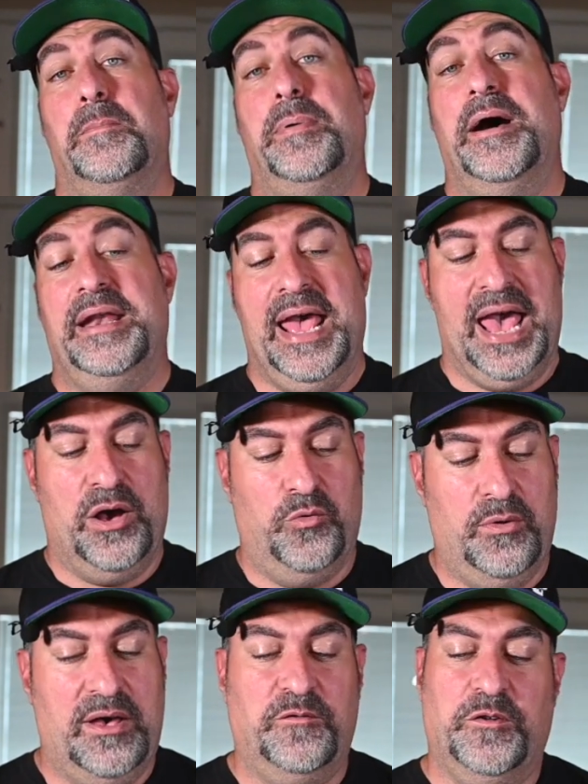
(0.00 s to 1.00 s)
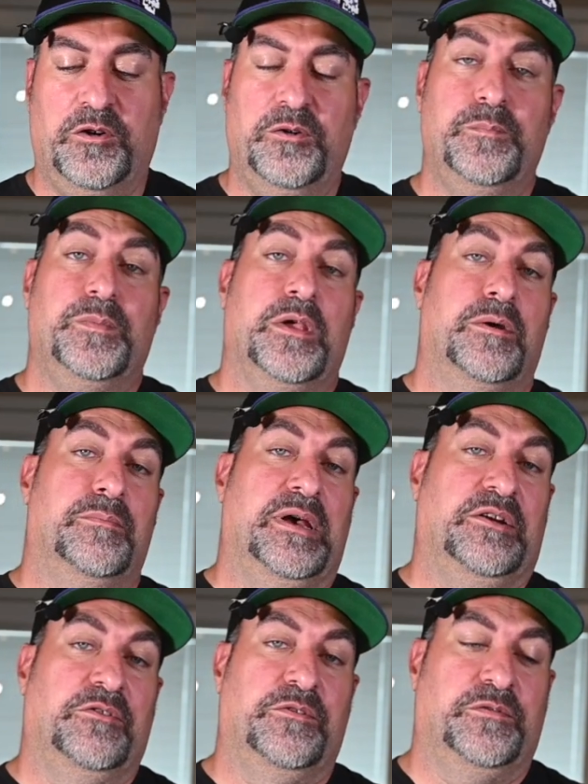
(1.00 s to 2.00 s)
But however,
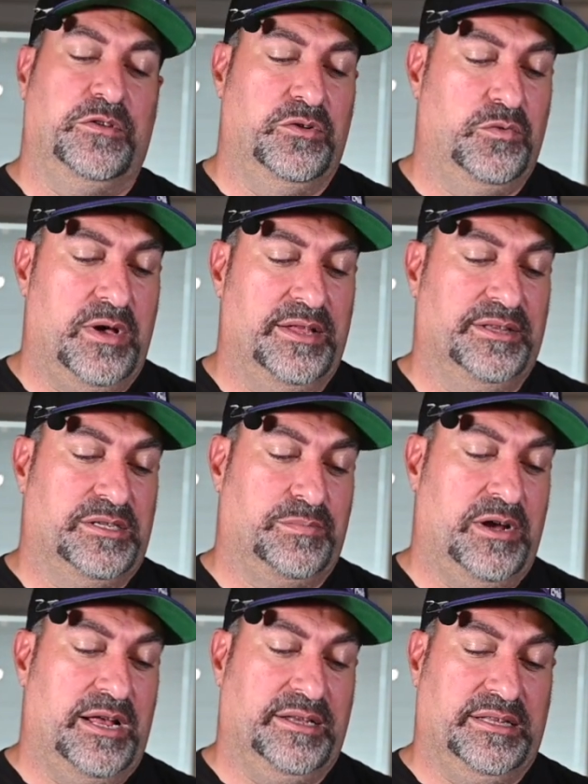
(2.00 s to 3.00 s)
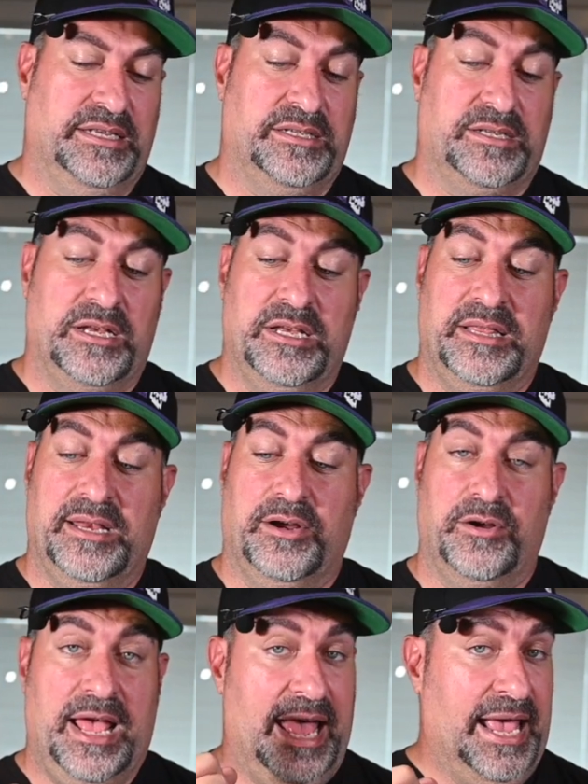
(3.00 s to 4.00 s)
my review on this product is
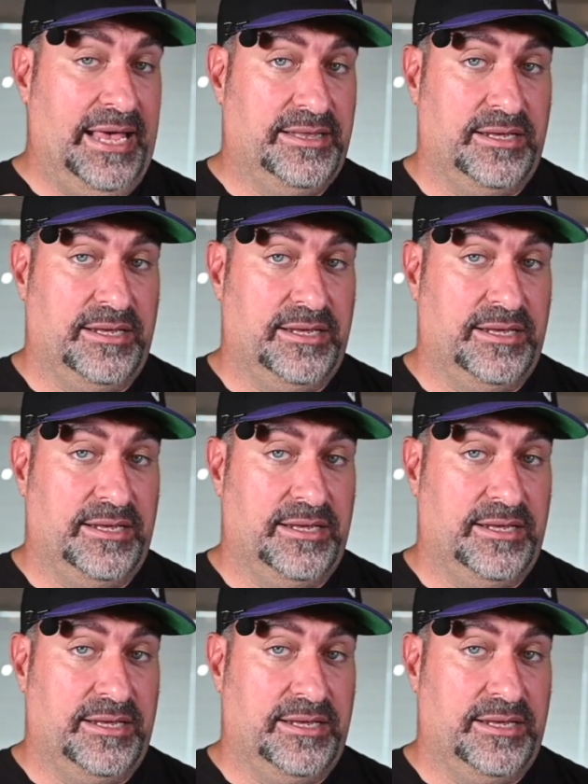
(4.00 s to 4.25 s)
they're A,